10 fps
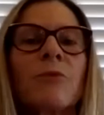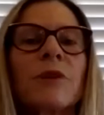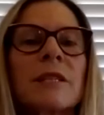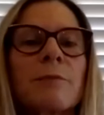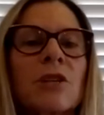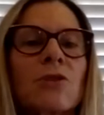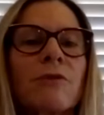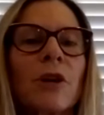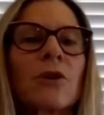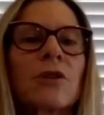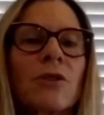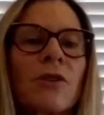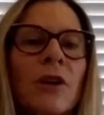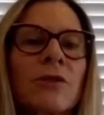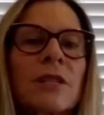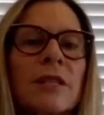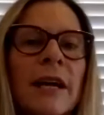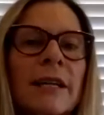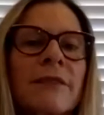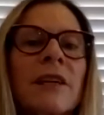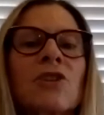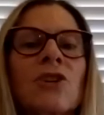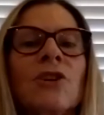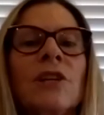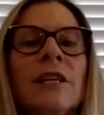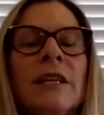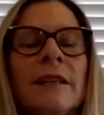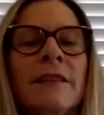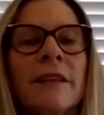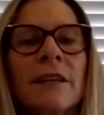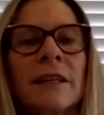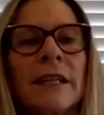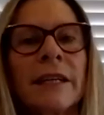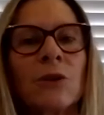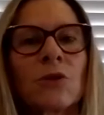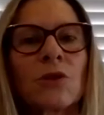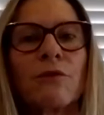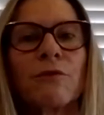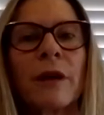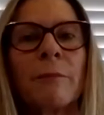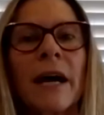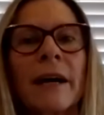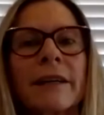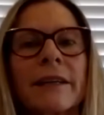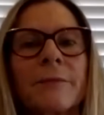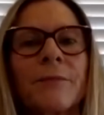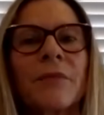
with a special focus on those starting their journey in the legal software market.